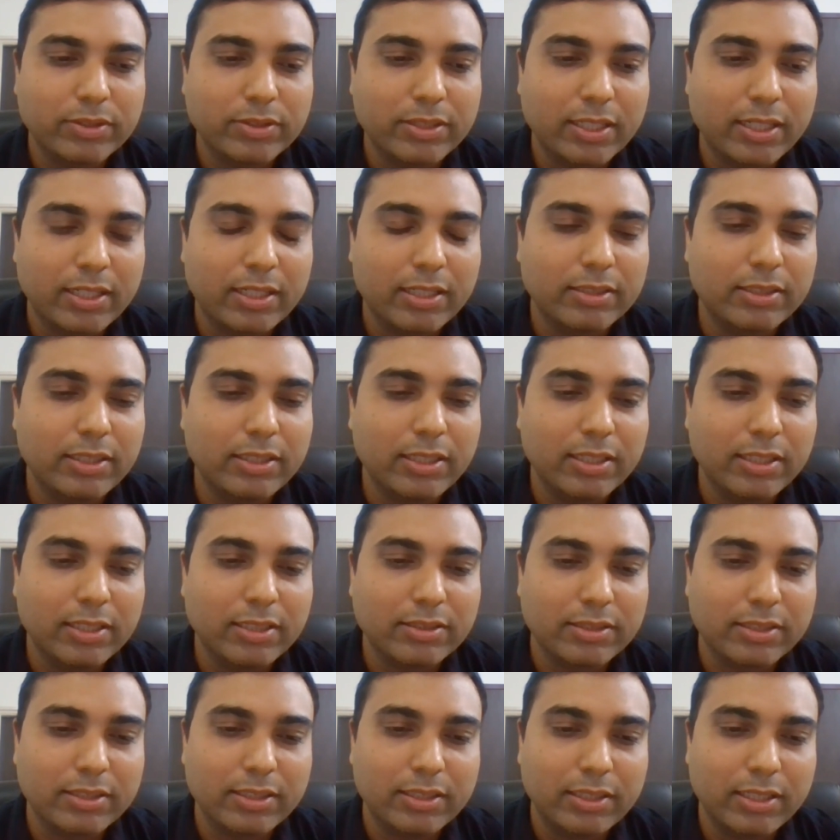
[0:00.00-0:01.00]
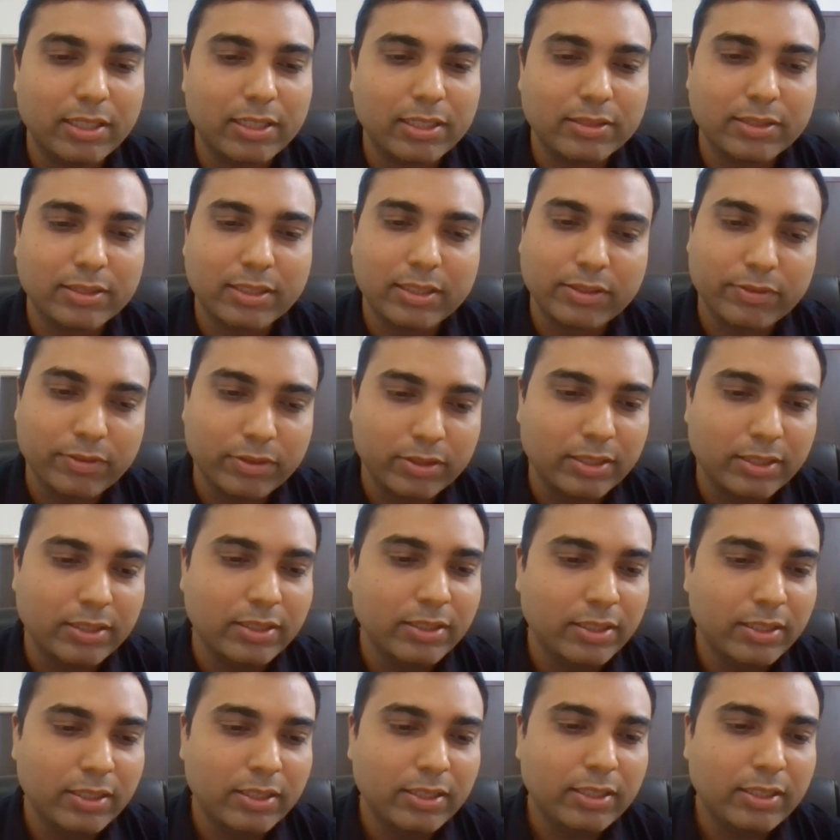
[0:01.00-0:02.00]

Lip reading: which are our dealers, retailers, and even the